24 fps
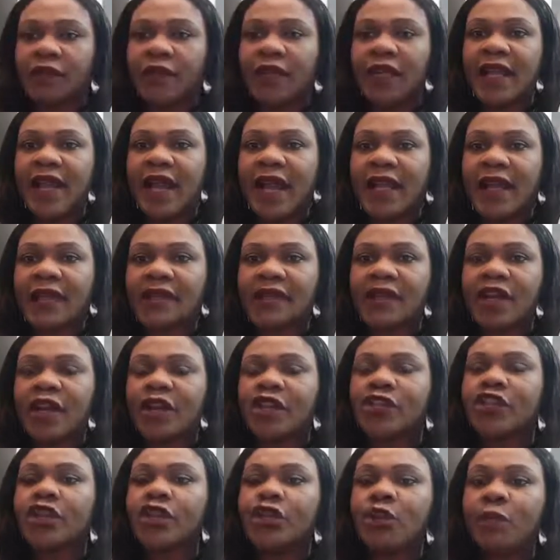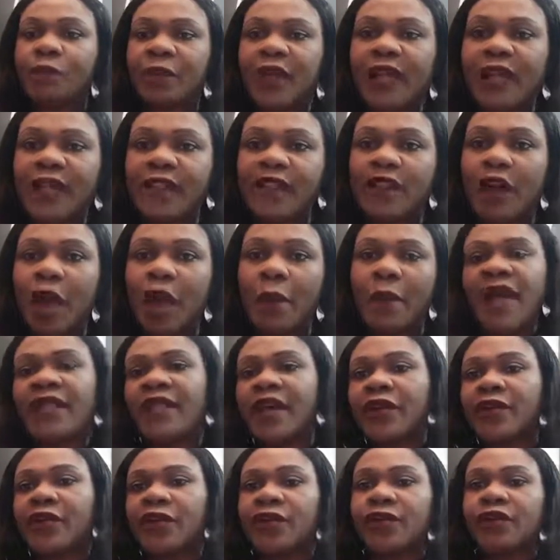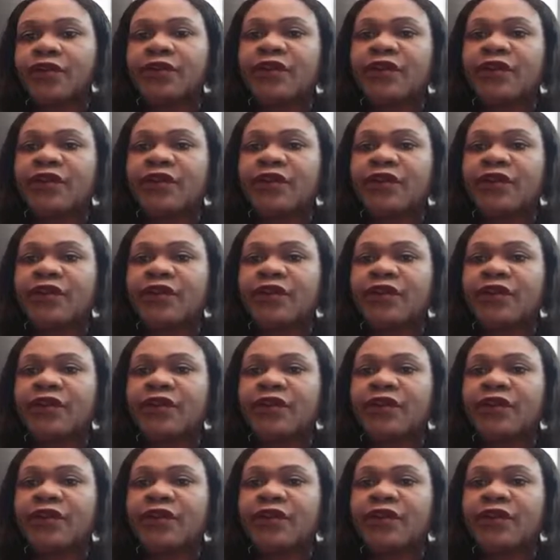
Yes, so you pick it up and then you